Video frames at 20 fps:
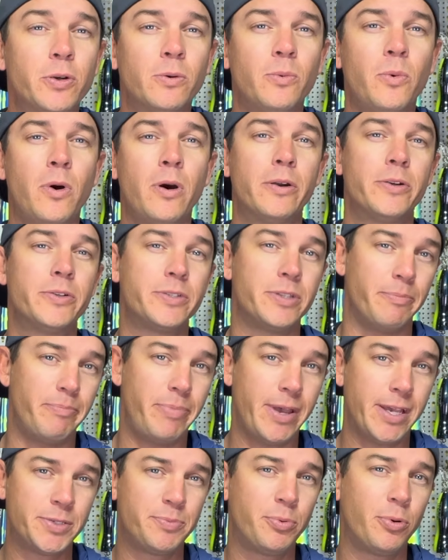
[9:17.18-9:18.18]
waters, the
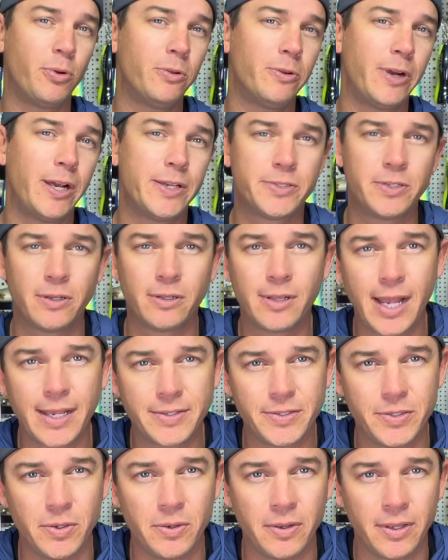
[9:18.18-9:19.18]
best polarized
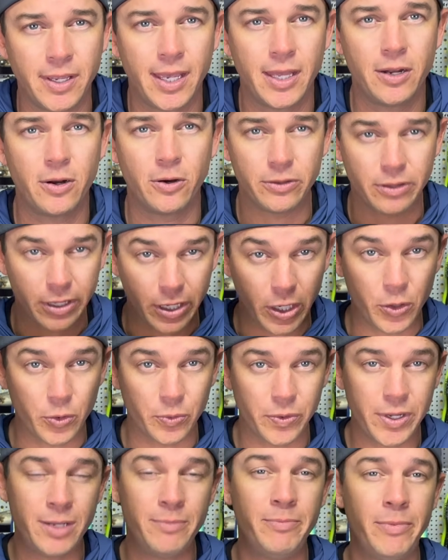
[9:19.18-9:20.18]
sunglasses you can get are the
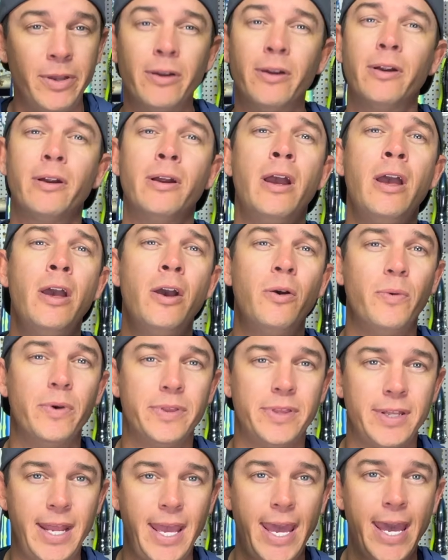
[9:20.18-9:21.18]
green mirror
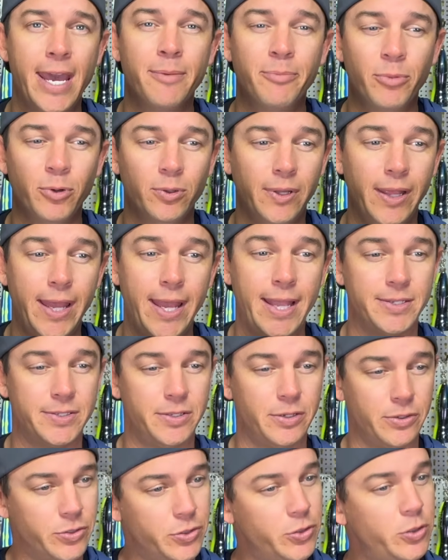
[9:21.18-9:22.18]
with an amber lens.
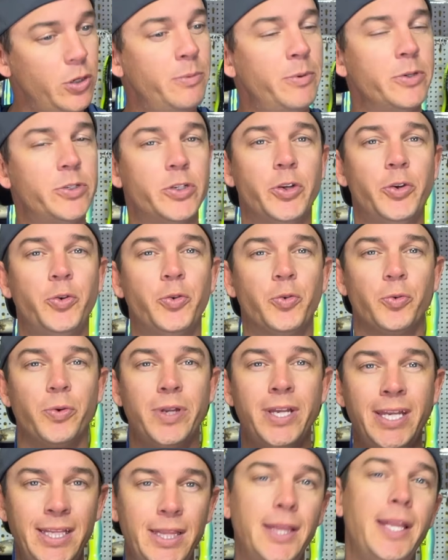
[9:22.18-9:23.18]
There's so much
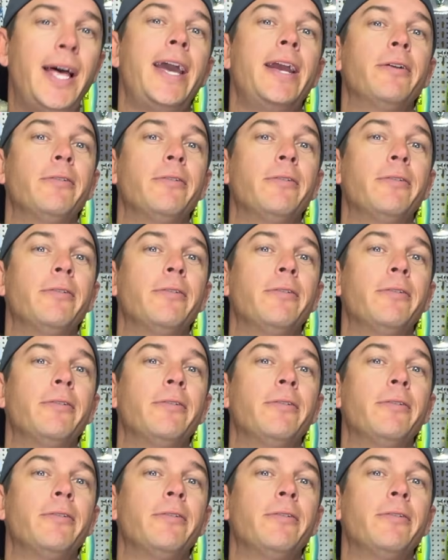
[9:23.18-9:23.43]
green light